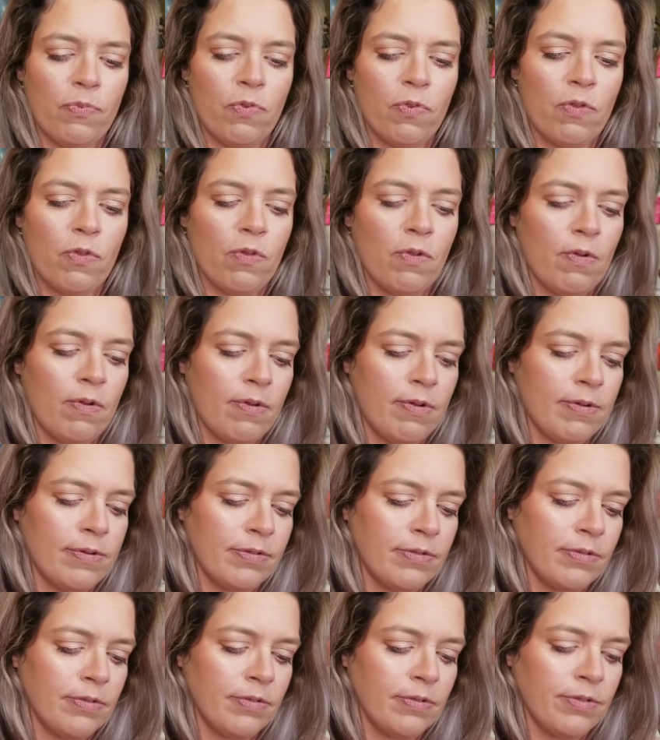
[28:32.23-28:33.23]

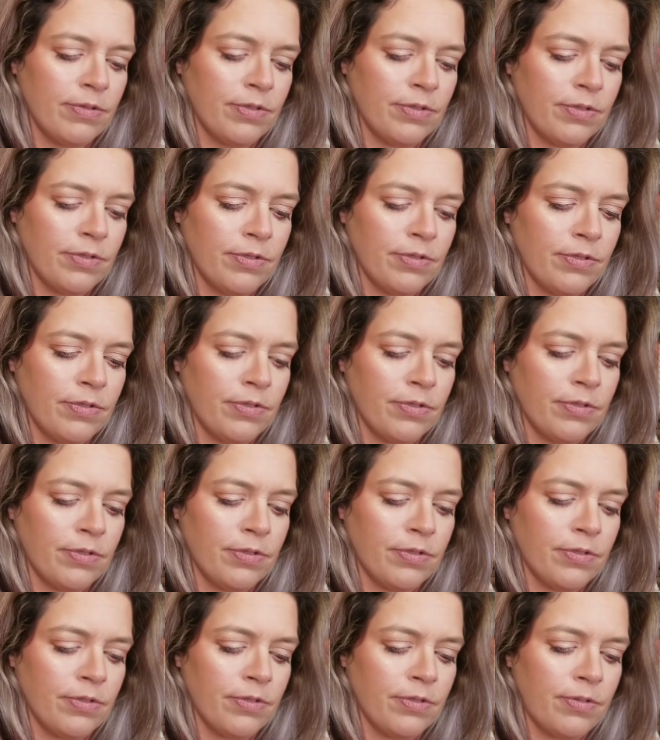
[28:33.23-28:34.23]

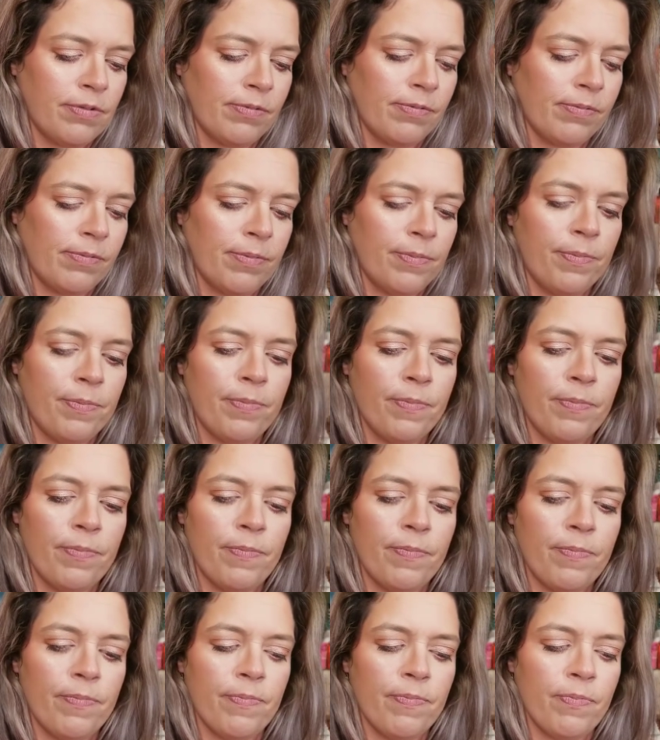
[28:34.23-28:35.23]

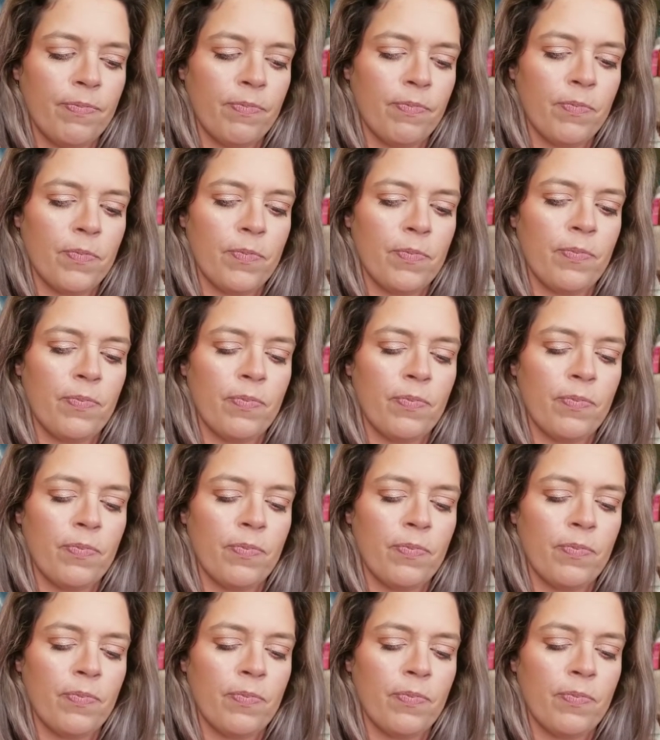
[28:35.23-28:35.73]
No one is speaking in this clip.